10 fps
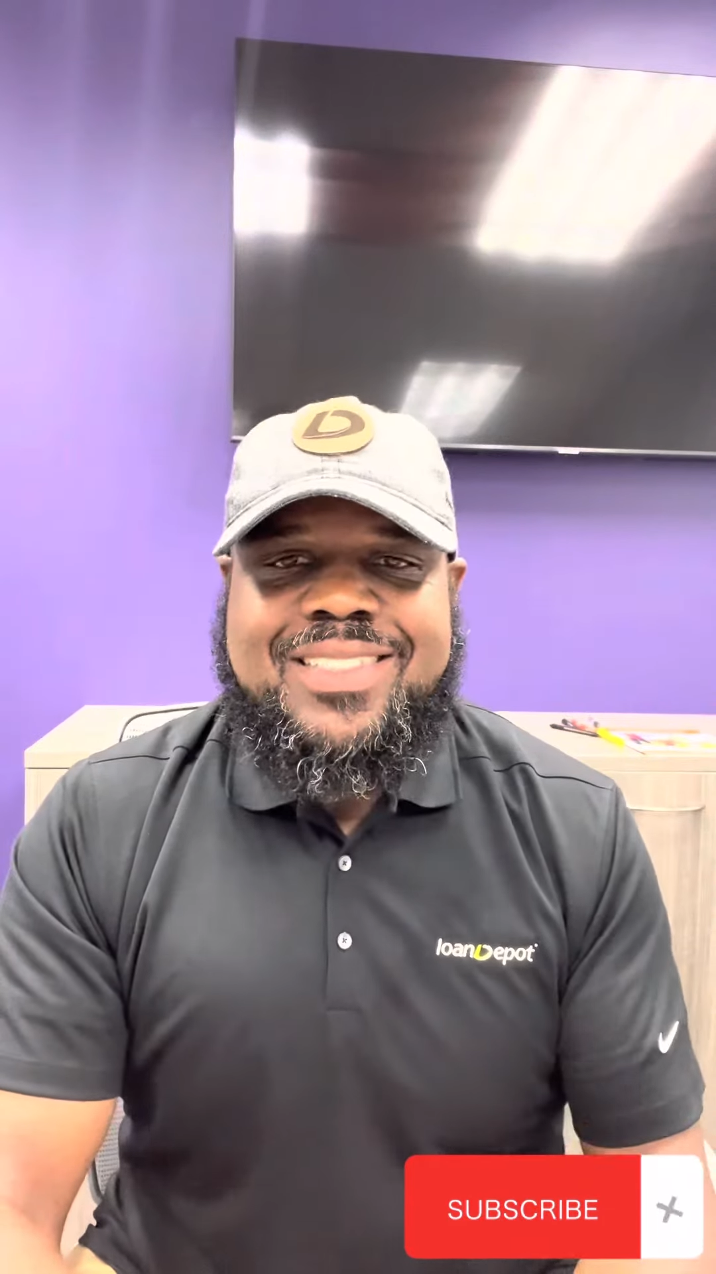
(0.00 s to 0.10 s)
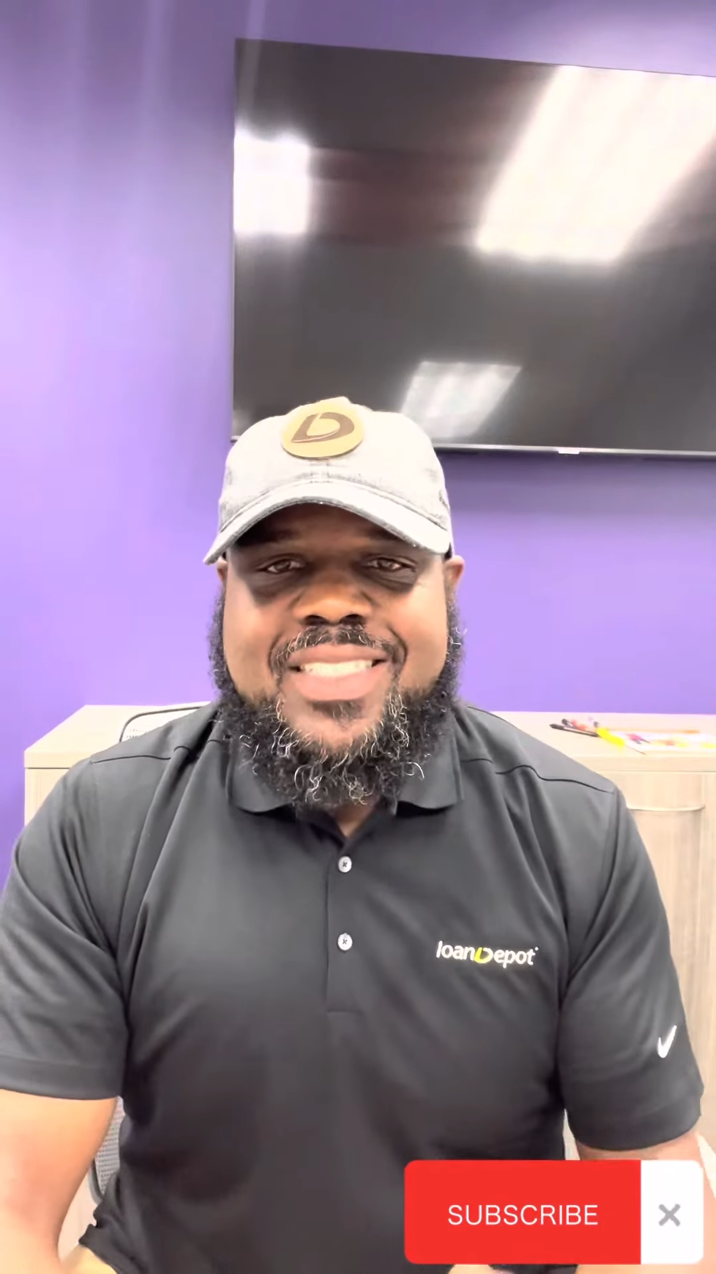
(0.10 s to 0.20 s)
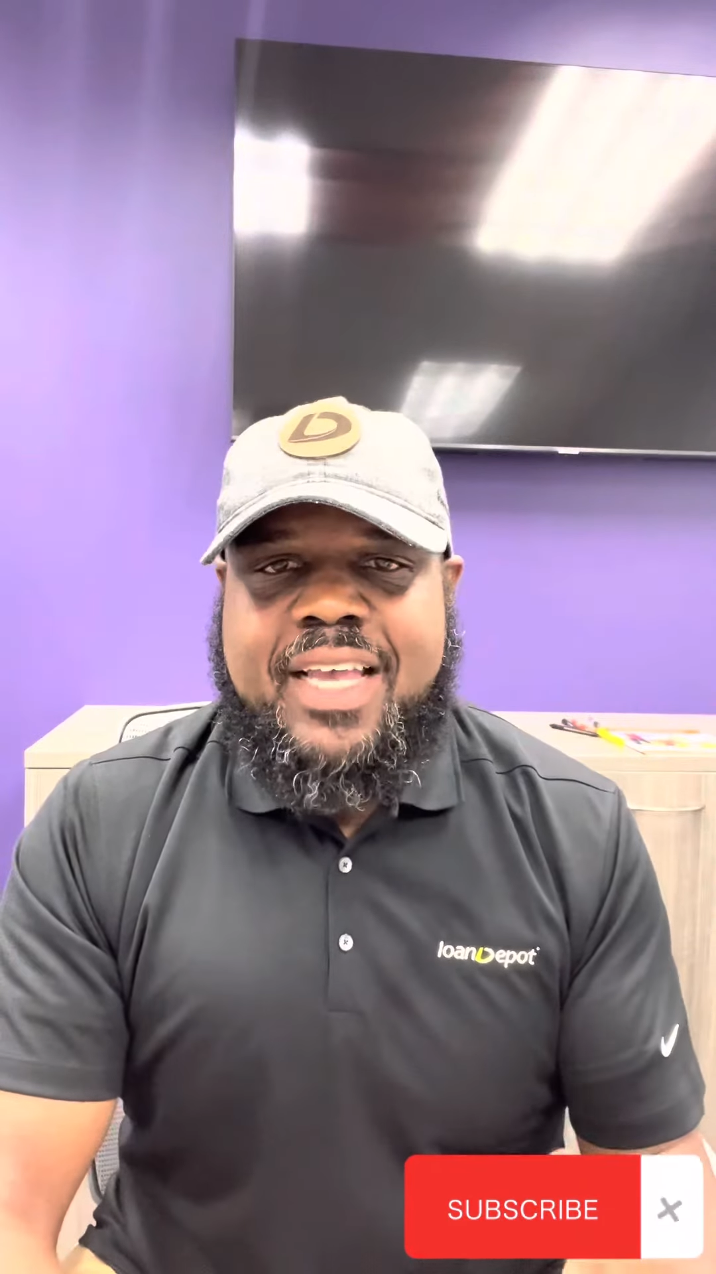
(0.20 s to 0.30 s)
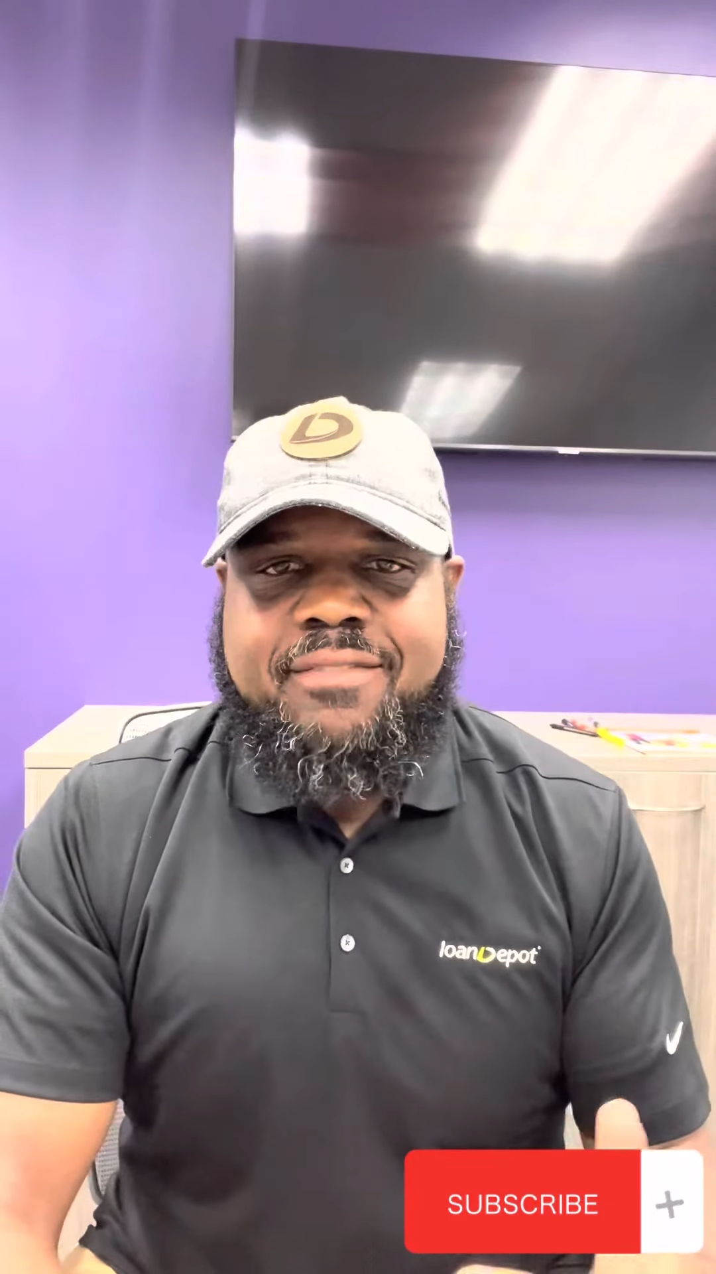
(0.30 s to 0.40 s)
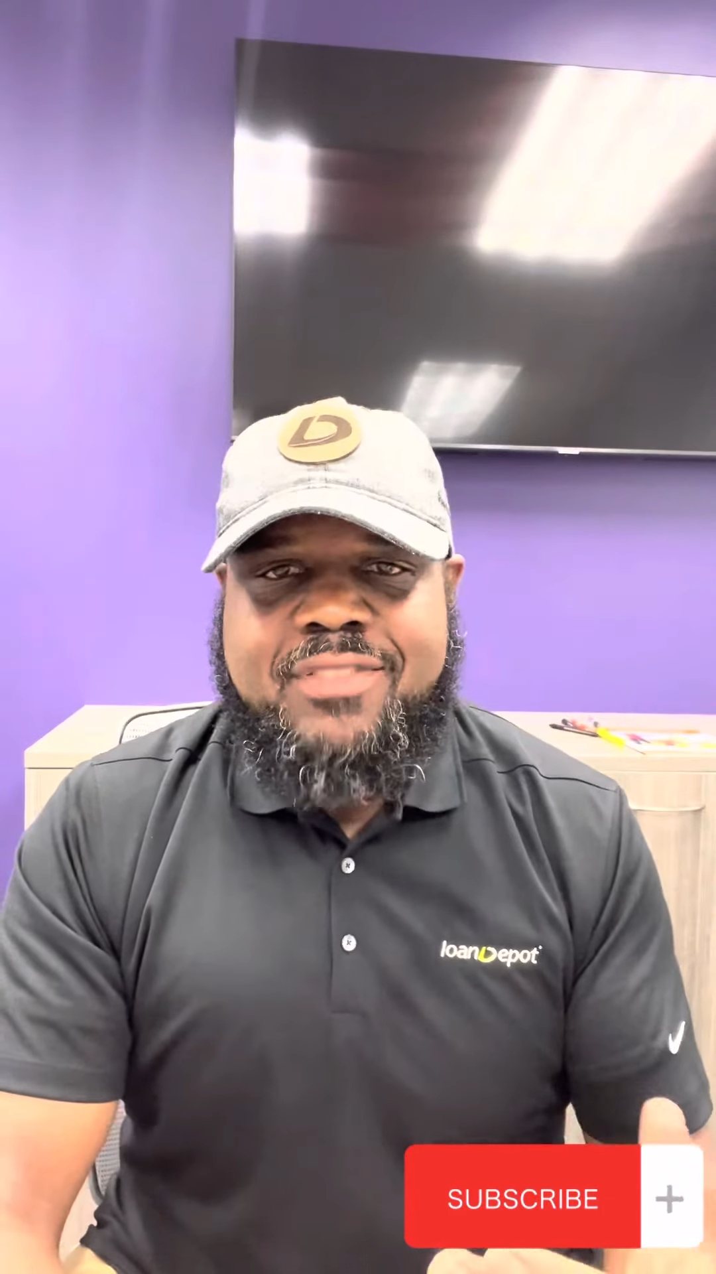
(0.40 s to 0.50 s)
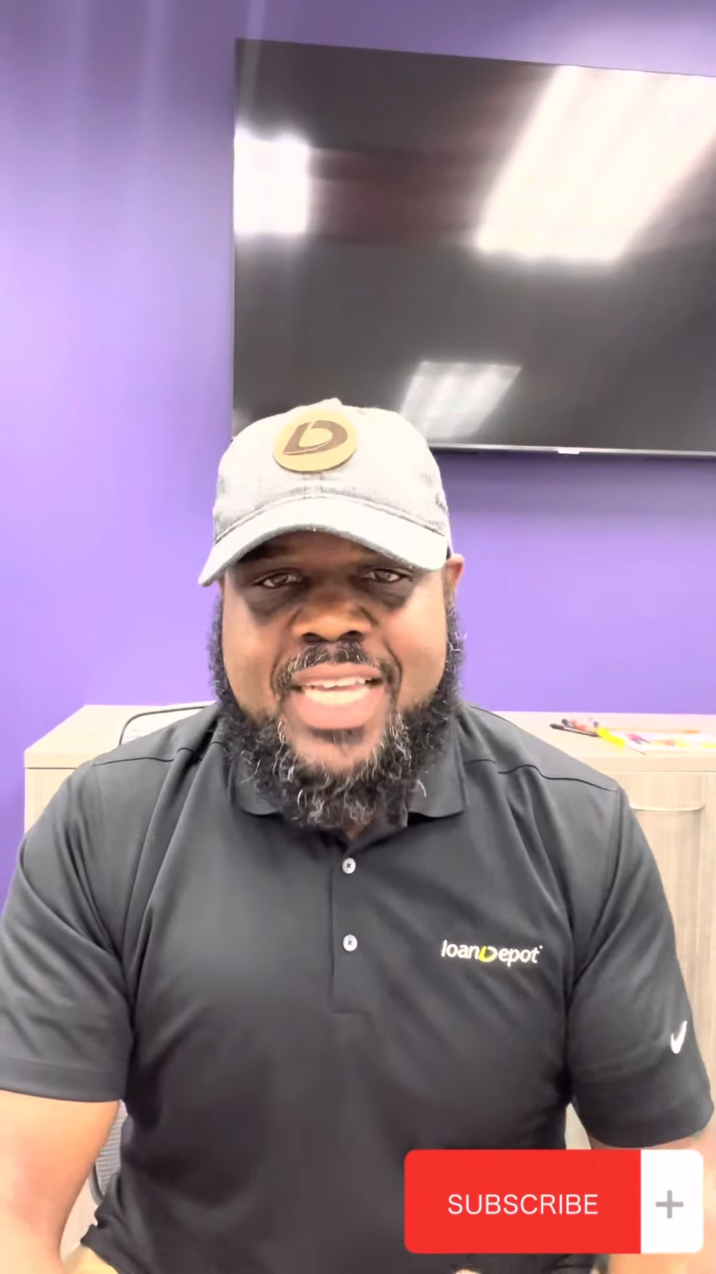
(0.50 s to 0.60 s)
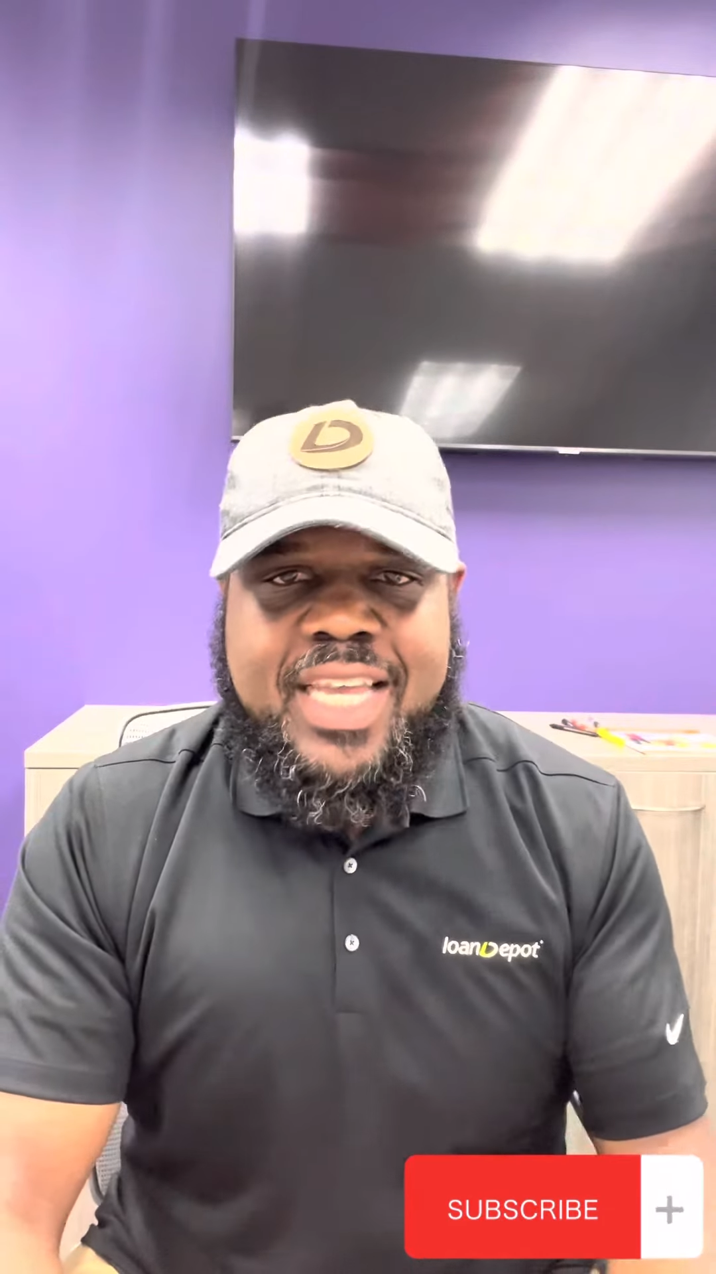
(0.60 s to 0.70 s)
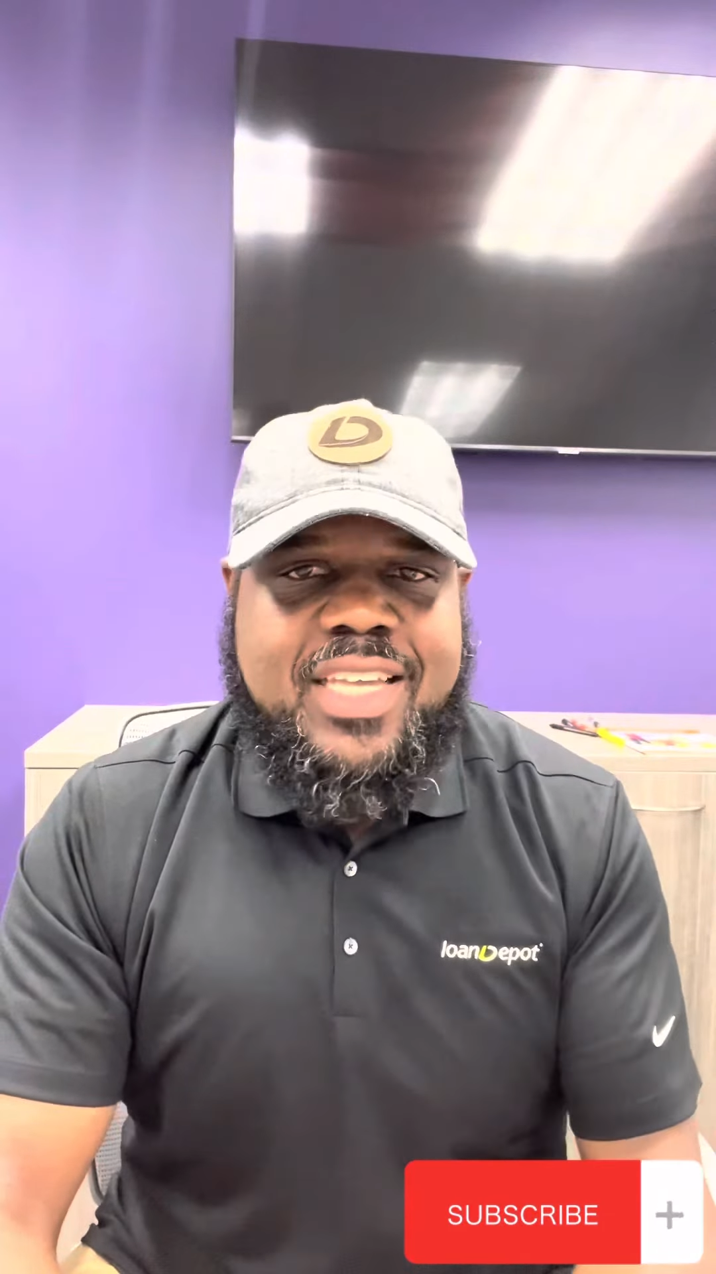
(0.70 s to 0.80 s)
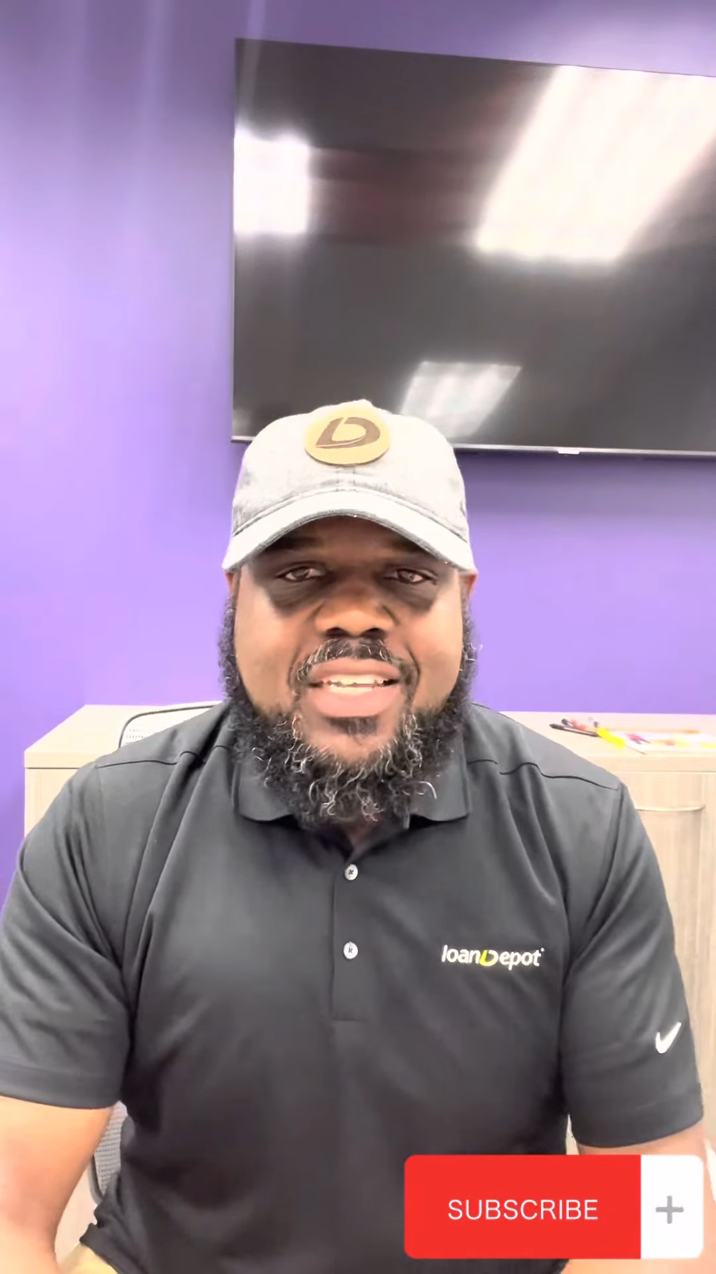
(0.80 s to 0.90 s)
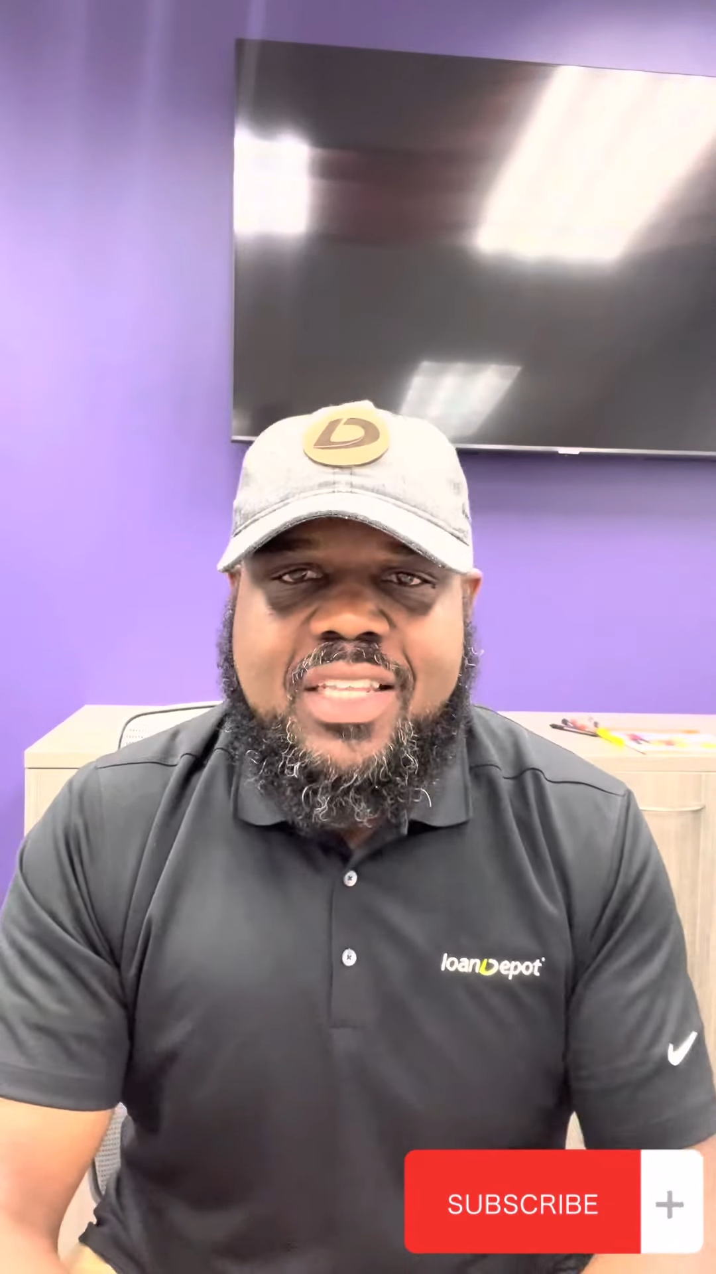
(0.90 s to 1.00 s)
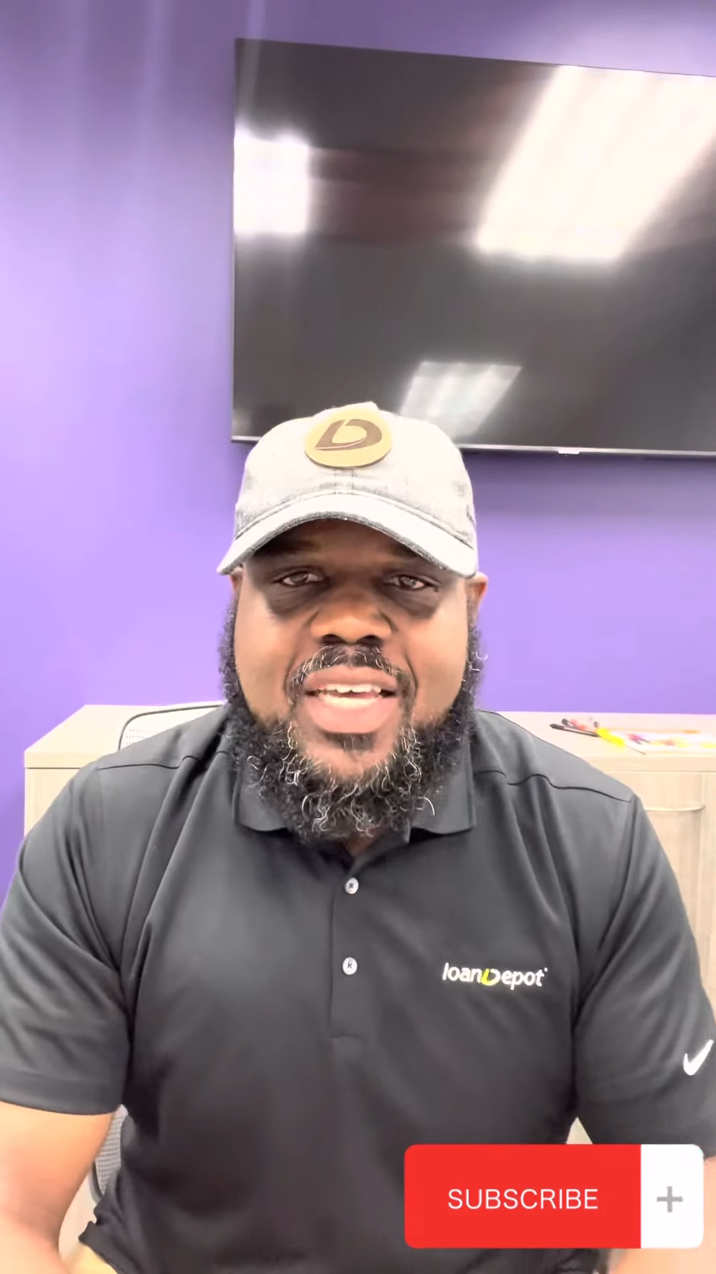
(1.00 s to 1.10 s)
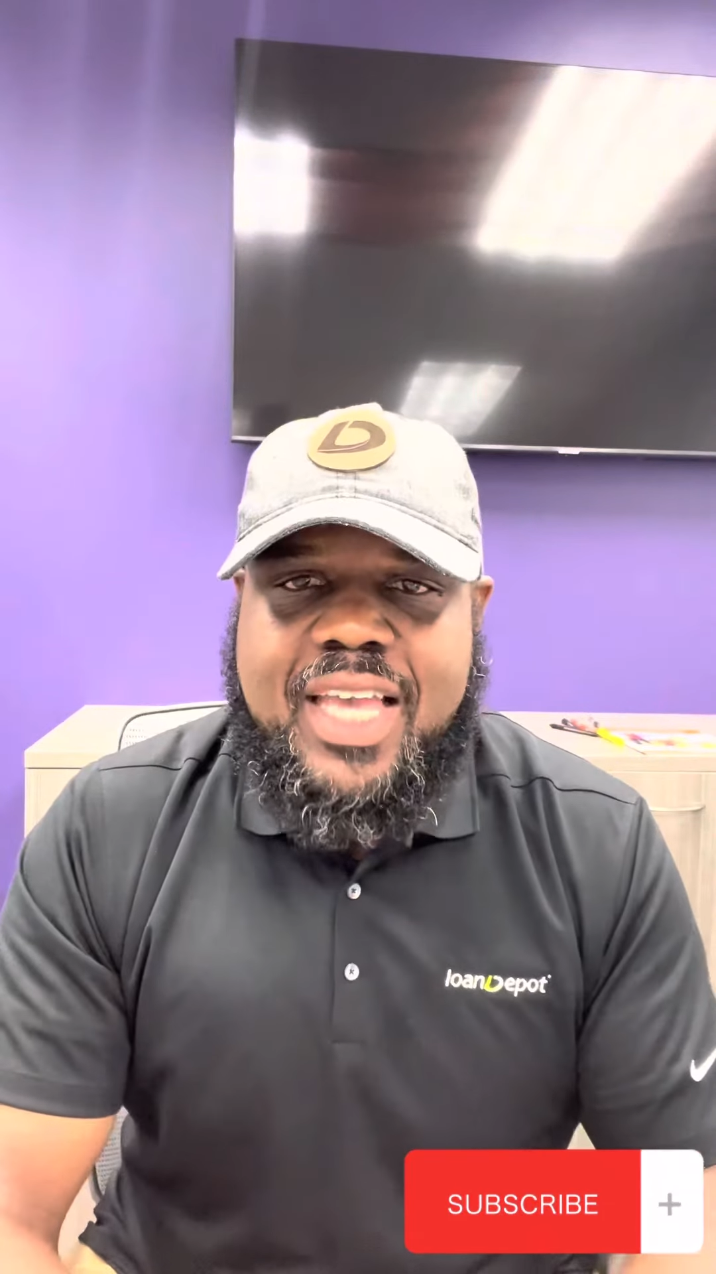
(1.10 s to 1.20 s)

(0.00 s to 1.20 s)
they've taken a look